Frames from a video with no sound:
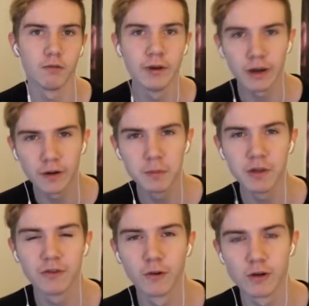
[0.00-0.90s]
we are going to
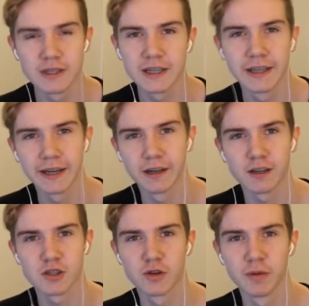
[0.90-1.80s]
be forcing
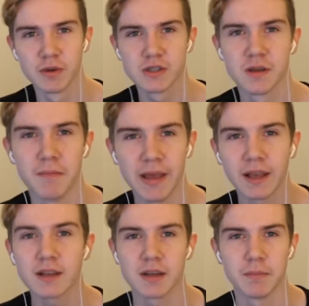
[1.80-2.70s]
TikTok streamers to
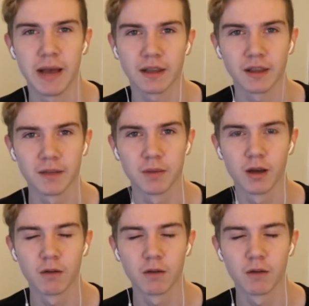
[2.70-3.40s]
make us a Madlib,